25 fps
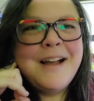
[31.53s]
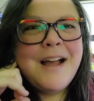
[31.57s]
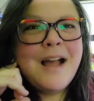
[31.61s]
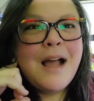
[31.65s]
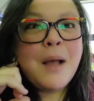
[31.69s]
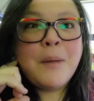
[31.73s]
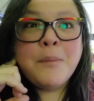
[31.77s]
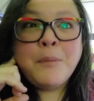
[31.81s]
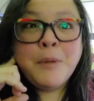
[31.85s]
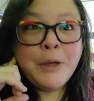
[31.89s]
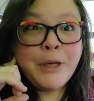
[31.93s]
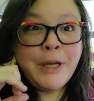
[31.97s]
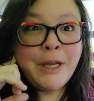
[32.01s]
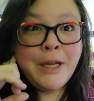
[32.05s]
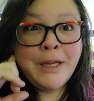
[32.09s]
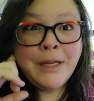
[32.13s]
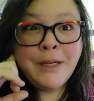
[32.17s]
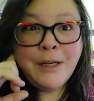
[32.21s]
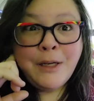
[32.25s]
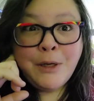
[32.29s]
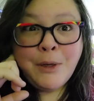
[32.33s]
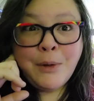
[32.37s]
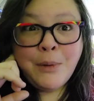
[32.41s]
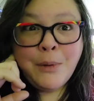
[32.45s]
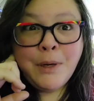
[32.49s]
I'm looking
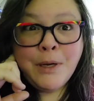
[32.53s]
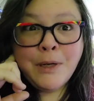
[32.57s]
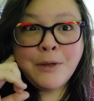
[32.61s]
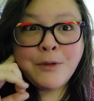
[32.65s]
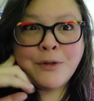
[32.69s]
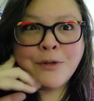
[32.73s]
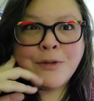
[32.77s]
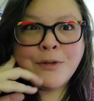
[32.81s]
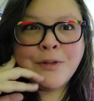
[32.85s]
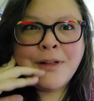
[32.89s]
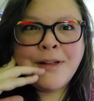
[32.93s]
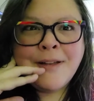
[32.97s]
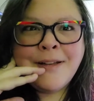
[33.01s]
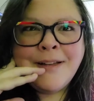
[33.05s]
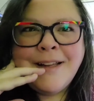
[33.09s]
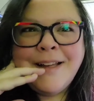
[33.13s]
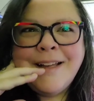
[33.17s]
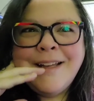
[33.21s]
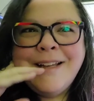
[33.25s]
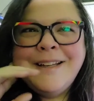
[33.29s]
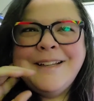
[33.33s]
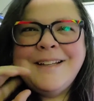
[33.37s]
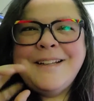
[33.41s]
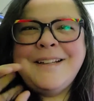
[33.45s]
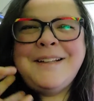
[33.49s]
at you,
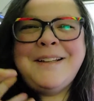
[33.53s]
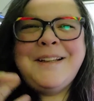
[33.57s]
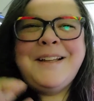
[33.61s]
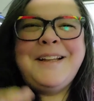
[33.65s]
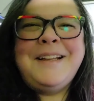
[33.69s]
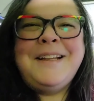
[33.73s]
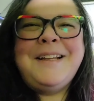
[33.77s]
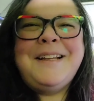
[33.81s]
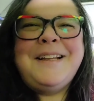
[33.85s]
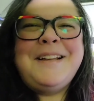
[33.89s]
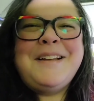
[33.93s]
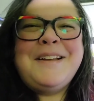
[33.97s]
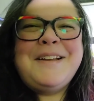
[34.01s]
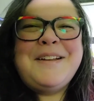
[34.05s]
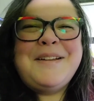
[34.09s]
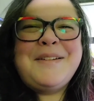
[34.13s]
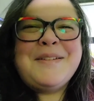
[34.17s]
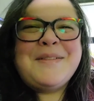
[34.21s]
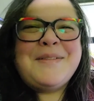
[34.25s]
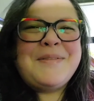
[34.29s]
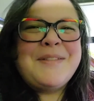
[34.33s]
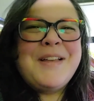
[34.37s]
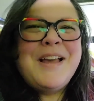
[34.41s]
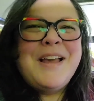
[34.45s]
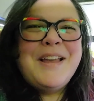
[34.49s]
Angela.
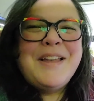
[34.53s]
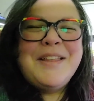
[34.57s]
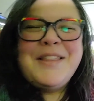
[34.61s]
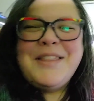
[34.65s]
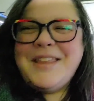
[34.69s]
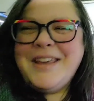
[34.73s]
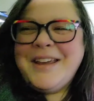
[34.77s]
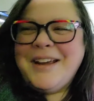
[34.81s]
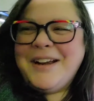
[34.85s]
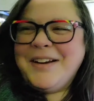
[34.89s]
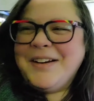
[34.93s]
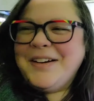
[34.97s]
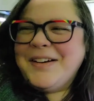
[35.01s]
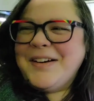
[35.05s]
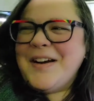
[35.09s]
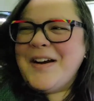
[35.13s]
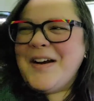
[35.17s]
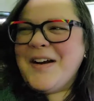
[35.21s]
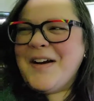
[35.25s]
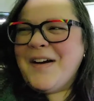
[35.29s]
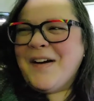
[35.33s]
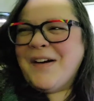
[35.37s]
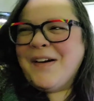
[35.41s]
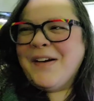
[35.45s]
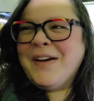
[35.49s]
There
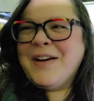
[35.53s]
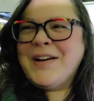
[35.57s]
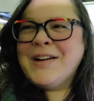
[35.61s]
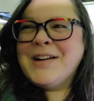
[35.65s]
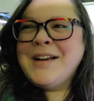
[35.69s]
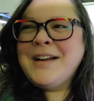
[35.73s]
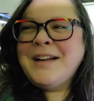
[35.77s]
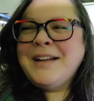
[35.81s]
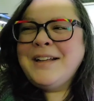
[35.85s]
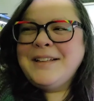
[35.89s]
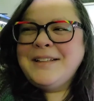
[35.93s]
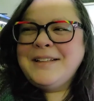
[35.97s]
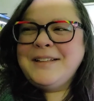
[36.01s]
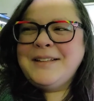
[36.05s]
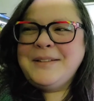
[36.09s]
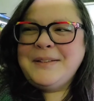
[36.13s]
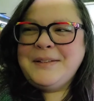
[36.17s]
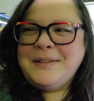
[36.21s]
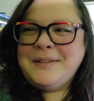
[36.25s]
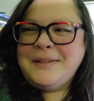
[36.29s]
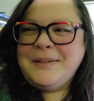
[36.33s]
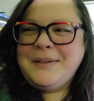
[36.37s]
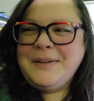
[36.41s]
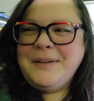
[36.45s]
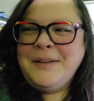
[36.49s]
are
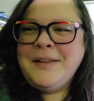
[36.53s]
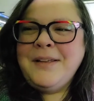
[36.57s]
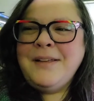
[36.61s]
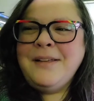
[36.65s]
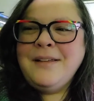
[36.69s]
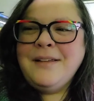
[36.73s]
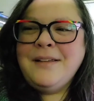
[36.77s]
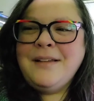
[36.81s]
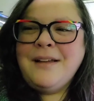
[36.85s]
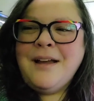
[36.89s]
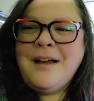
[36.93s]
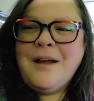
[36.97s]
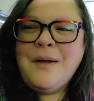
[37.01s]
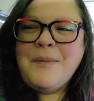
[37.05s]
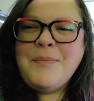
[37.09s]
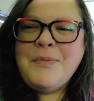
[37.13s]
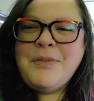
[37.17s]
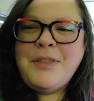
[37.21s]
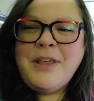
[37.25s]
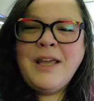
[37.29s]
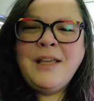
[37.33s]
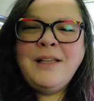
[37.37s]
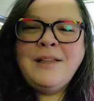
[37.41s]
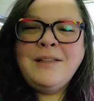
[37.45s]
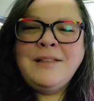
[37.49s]

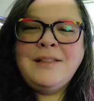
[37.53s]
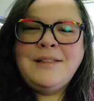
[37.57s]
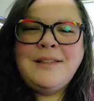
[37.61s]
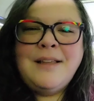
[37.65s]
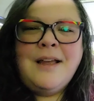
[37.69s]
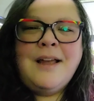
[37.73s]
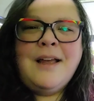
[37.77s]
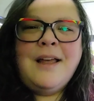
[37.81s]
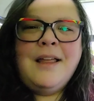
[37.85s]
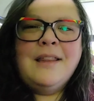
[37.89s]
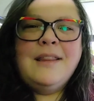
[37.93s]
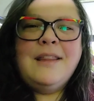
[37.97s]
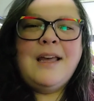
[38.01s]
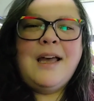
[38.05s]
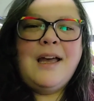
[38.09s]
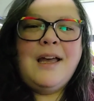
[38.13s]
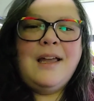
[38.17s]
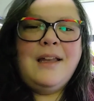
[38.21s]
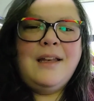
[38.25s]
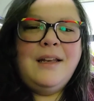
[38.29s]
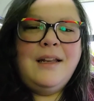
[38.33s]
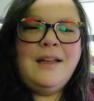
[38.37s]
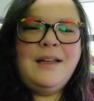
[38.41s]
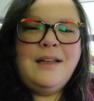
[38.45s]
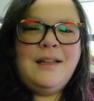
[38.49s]
things
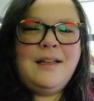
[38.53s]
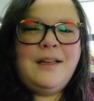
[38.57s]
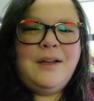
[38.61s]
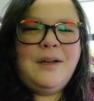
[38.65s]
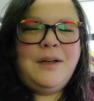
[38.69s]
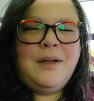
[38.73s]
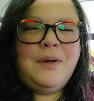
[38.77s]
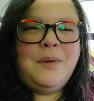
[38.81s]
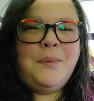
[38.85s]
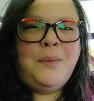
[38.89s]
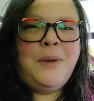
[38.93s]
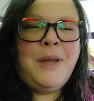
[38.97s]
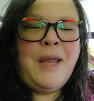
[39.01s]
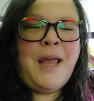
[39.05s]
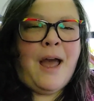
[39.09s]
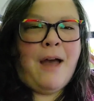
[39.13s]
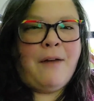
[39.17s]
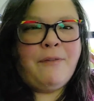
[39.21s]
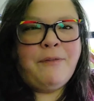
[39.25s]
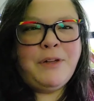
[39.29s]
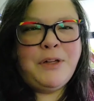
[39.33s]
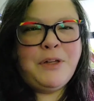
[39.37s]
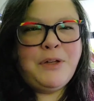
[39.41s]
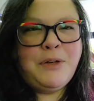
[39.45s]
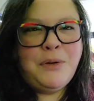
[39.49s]
that we
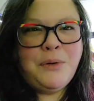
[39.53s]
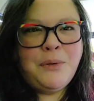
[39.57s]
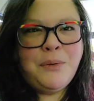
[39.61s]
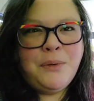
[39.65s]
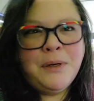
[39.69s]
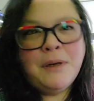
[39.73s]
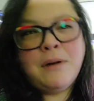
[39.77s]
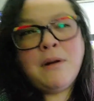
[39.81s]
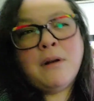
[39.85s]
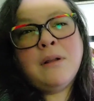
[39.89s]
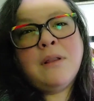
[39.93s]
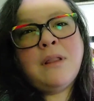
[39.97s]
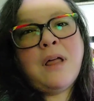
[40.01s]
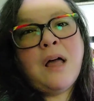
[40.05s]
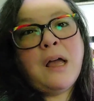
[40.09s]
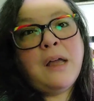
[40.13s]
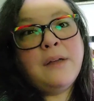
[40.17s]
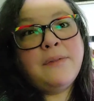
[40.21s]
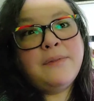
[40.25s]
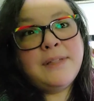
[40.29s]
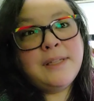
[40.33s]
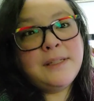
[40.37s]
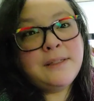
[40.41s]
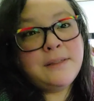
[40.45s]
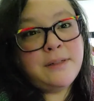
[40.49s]
have to do in our
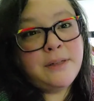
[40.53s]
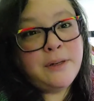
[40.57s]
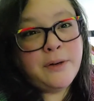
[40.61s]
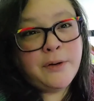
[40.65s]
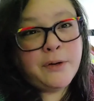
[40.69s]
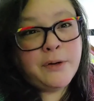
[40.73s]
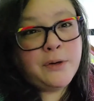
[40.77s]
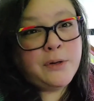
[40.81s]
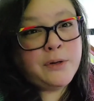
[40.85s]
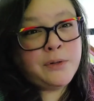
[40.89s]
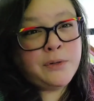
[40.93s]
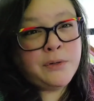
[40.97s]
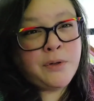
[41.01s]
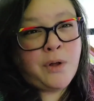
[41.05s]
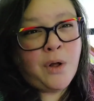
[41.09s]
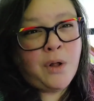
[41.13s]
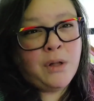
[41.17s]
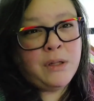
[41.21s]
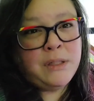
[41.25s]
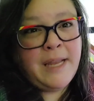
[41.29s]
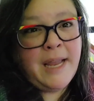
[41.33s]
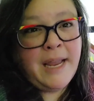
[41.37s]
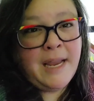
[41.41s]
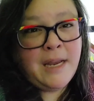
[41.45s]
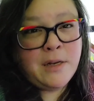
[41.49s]
lives as knitters
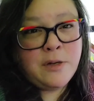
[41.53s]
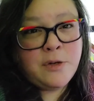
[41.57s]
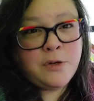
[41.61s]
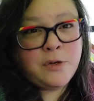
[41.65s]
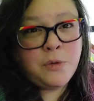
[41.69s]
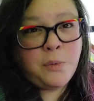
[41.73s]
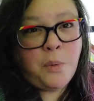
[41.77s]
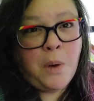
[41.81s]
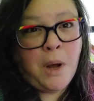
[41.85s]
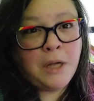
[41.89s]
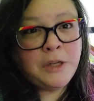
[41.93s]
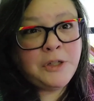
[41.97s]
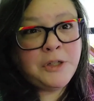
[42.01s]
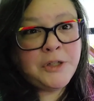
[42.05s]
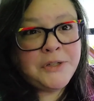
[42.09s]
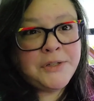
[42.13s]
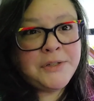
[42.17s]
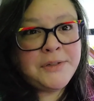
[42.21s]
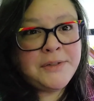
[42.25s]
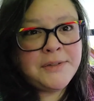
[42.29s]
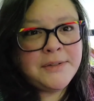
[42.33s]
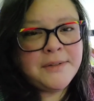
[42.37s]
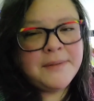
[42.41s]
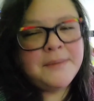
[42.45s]
called gauge swatches.